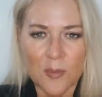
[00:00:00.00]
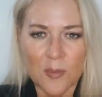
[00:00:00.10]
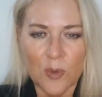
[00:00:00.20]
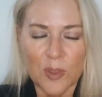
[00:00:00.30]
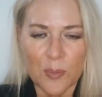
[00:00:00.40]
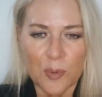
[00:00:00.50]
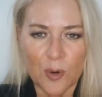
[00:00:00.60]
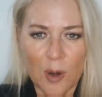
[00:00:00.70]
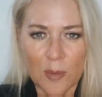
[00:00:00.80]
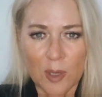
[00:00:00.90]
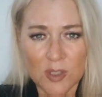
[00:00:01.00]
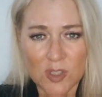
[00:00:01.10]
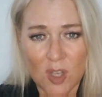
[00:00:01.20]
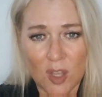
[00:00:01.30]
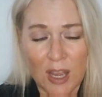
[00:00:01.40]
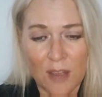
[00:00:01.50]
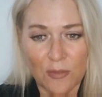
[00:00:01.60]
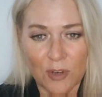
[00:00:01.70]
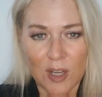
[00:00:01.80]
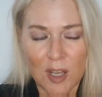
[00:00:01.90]
with a program called Solid
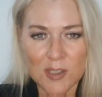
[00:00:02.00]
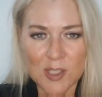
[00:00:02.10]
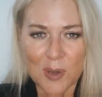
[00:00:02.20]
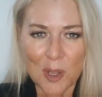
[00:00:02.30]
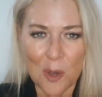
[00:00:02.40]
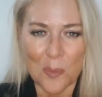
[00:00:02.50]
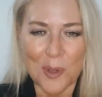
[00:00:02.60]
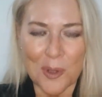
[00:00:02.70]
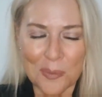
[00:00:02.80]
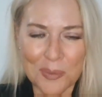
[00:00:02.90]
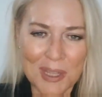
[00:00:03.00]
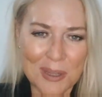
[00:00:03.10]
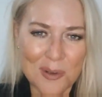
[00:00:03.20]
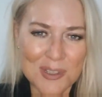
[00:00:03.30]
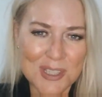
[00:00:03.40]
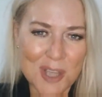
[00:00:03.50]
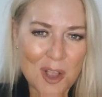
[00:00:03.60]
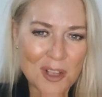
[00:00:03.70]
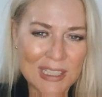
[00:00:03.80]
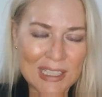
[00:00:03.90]
Africa. So I hope you'll play the whole
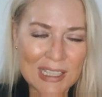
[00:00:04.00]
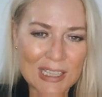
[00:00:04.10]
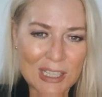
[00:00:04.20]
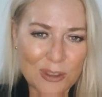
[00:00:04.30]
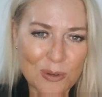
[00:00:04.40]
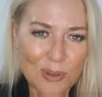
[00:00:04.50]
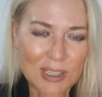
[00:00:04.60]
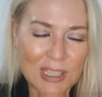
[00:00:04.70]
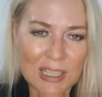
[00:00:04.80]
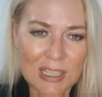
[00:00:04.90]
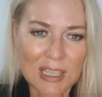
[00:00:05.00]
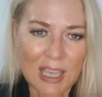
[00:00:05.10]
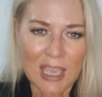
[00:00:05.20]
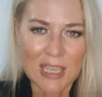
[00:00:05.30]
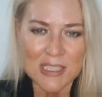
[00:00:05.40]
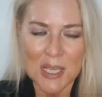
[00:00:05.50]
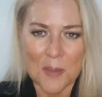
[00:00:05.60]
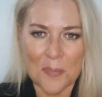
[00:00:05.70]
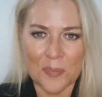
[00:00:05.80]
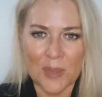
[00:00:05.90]
song, click through the link, and
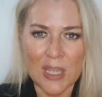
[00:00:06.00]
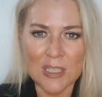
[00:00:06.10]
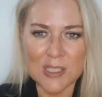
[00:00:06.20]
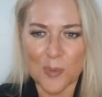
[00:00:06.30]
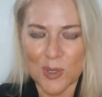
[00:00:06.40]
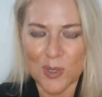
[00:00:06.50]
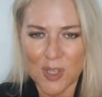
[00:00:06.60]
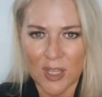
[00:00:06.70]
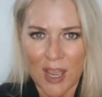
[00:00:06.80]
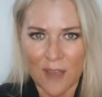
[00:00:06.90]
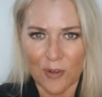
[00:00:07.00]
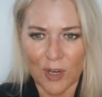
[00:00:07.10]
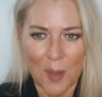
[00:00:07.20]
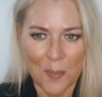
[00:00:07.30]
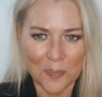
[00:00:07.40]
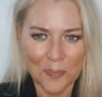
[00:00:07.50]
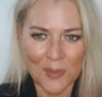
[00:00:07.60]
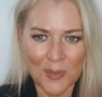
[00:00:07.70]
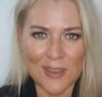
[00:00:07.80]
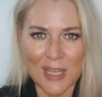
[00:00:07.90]
support Solid Africa.
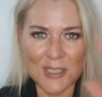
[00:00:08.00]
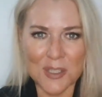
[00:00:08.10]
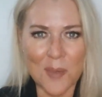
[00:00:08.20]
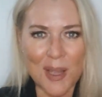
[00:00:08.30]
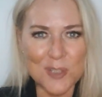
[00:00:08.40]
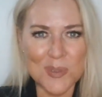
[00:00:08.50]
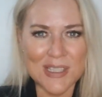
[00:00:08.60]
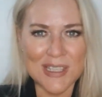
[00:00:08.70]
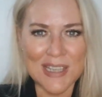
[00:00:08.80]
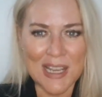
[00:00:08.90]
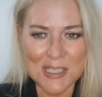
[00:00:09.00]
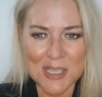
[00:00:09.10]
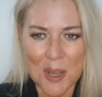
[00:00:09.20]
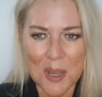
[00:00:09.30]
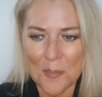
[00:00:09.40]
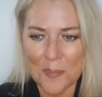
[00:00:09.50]
Thanks so much. We'll see you next time.